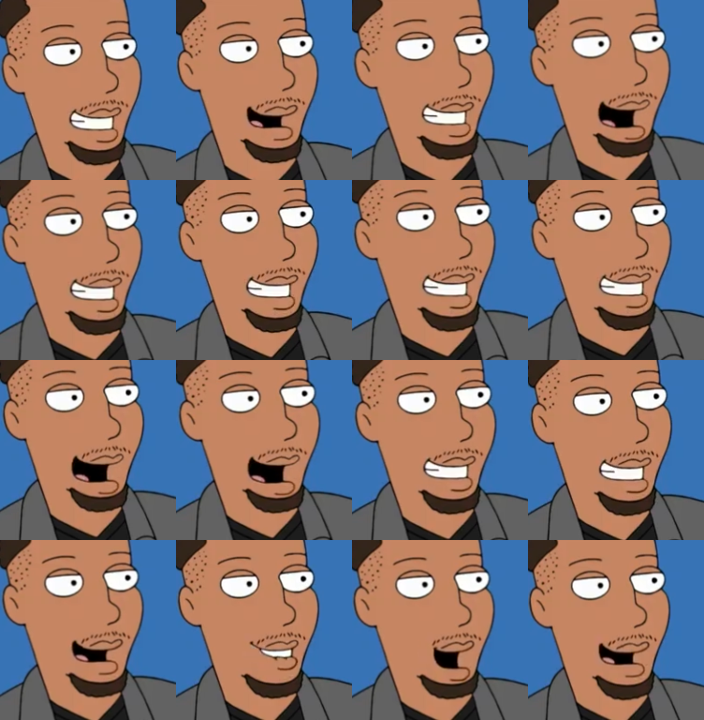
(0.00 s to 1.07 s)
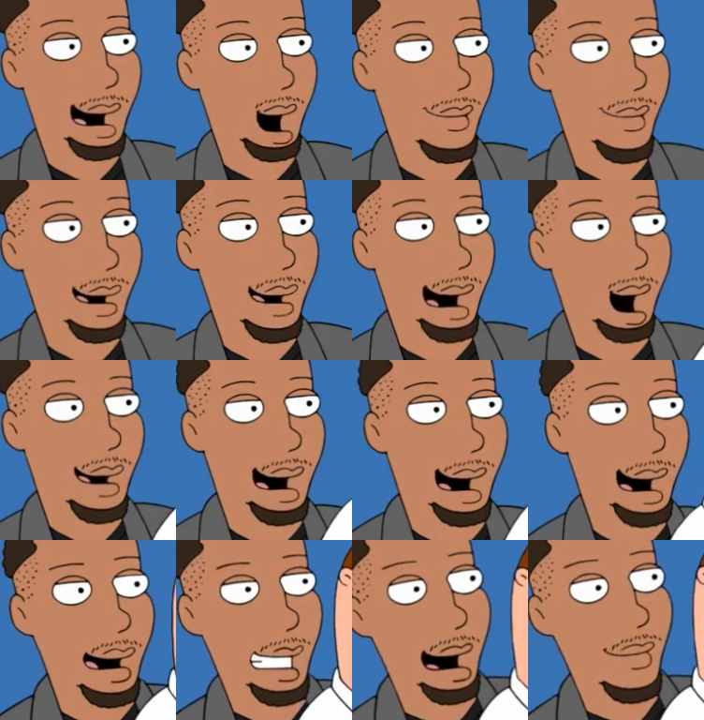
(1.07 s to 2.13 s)
This is exciting for the whole Bay Area
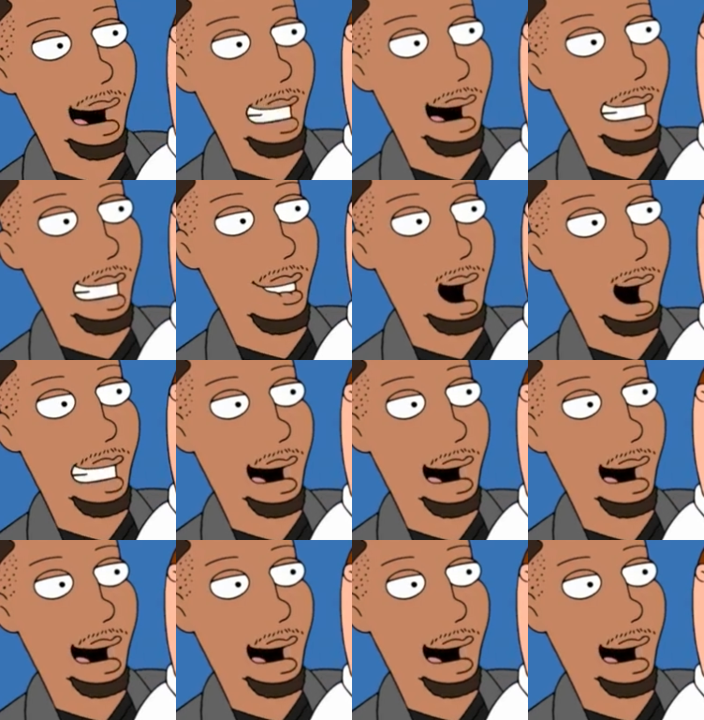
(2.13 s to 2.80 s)
to be just four